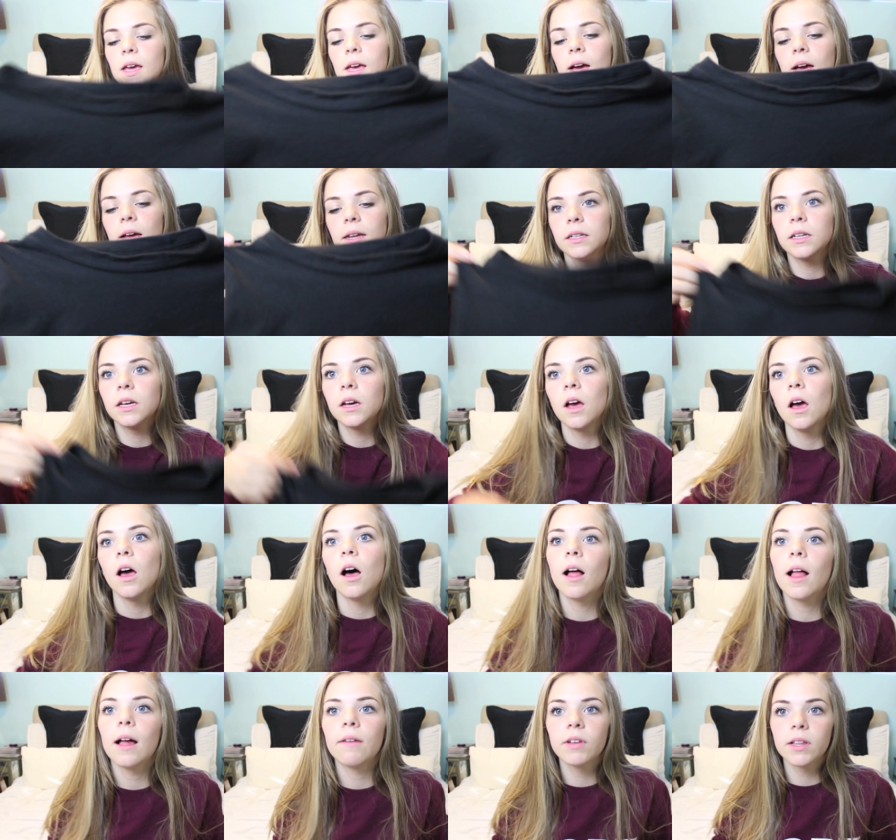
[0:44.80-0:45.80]
and
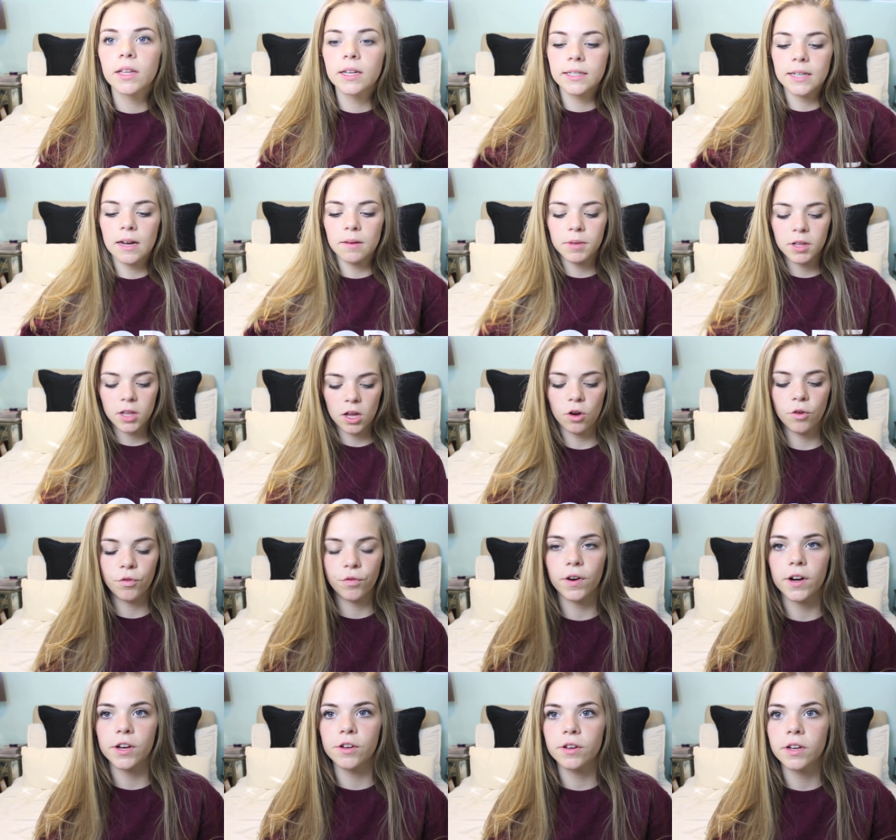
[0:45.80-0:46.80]
I'll have a link down below
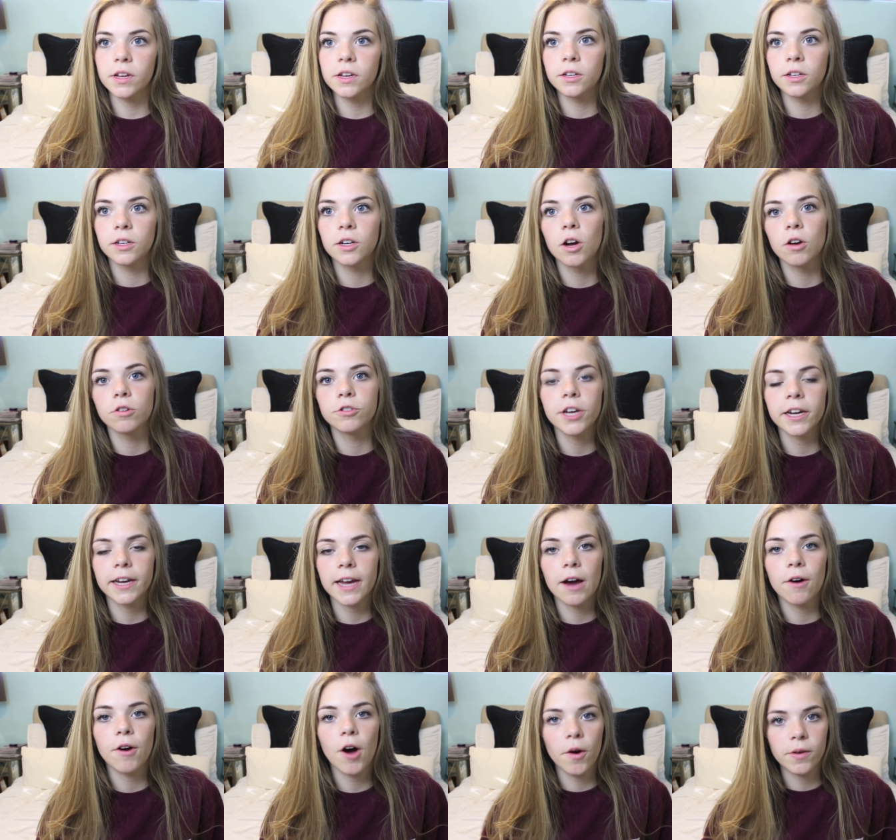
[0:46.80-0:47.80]
where you can go
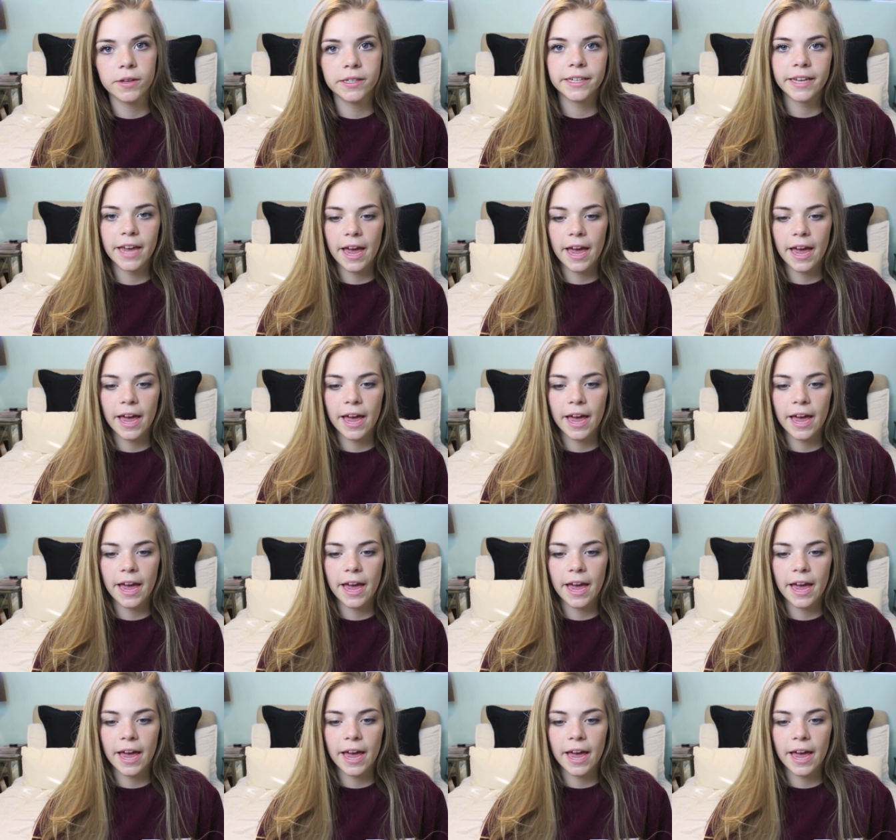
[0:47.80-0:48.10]
check out Always